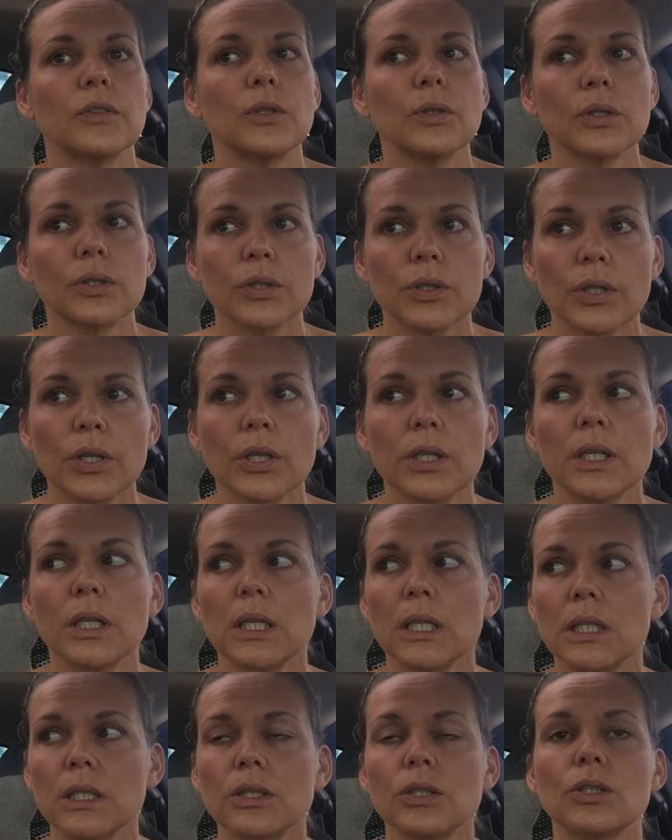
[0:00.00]
You can turn
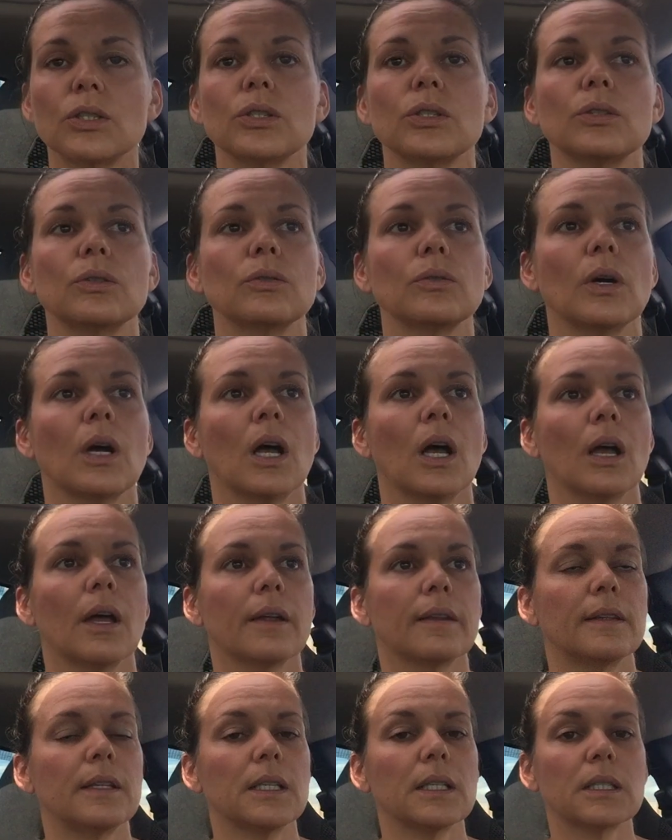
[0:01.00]
it into
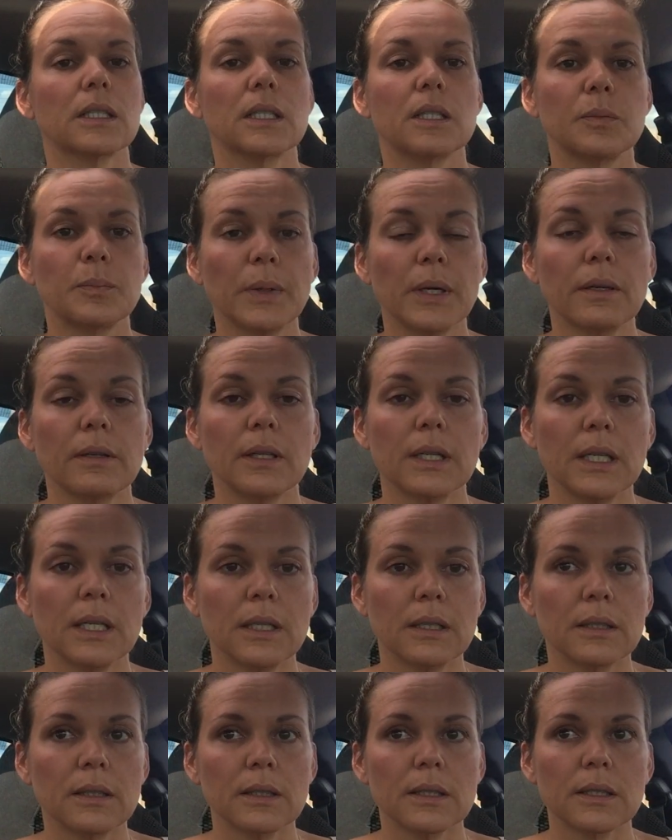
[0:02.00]
the
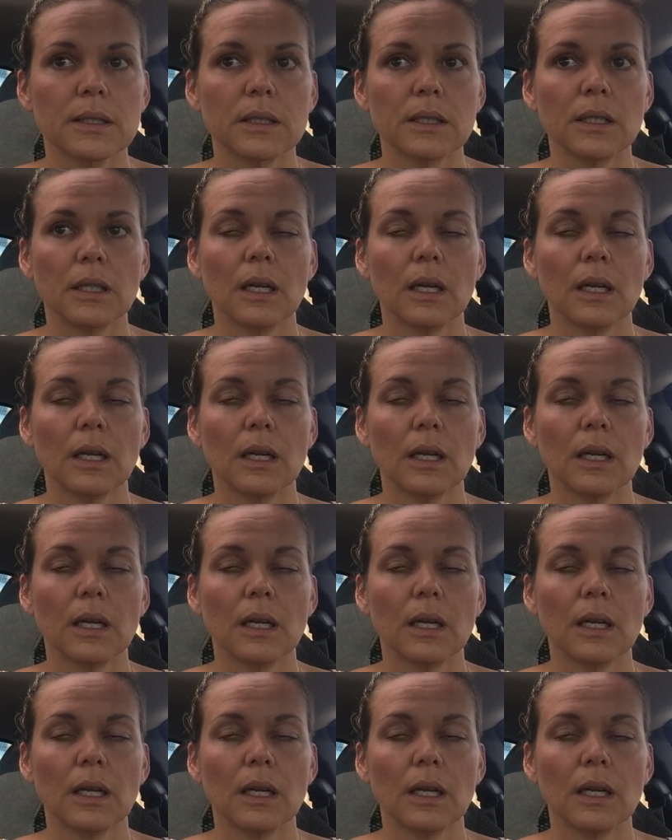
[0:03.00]
experience.